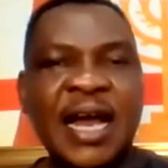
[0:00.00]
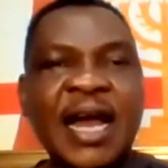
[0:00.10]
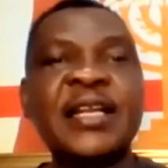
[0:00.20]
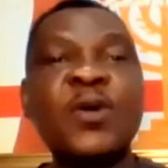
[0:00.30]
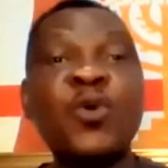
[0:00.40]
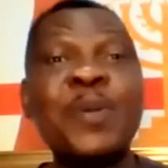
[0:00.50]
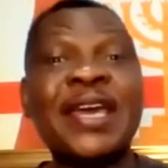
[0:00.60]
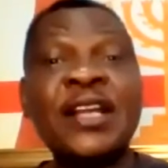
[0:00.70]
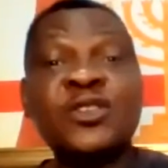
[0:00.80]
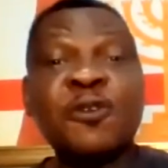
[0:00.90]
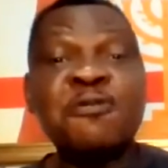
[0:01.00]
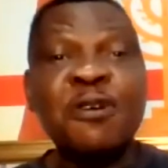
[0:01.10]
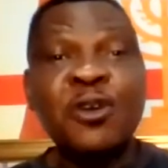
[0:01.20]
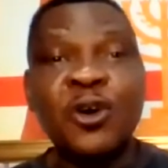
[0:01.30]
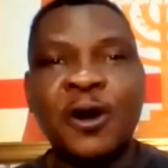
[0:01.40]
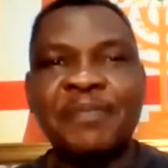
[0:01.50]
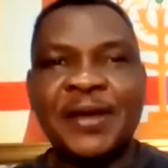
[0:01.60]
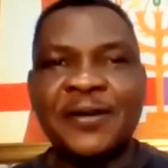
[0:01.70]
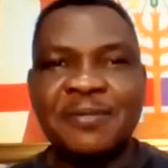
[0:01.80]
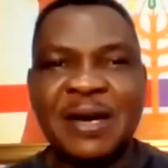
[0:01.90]
And they will begin to follow up
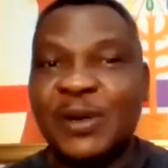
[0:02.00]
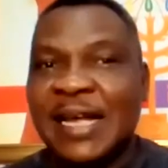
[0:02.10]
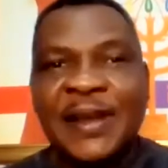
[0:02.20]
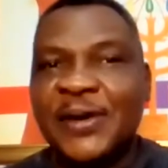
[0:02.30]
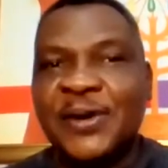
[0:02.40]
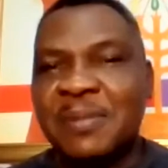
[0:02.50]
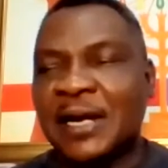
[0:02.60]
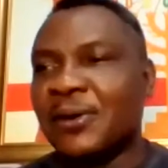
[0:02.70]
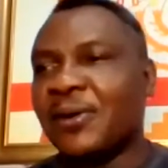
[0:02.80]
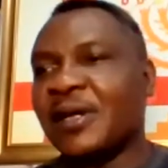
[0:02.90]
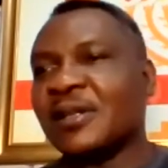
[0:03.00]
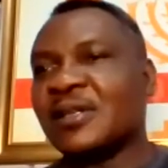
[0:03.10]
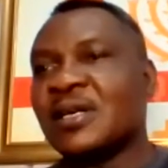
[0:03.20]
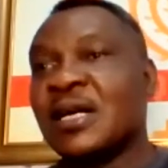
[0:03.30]
the woman without the woman knowing.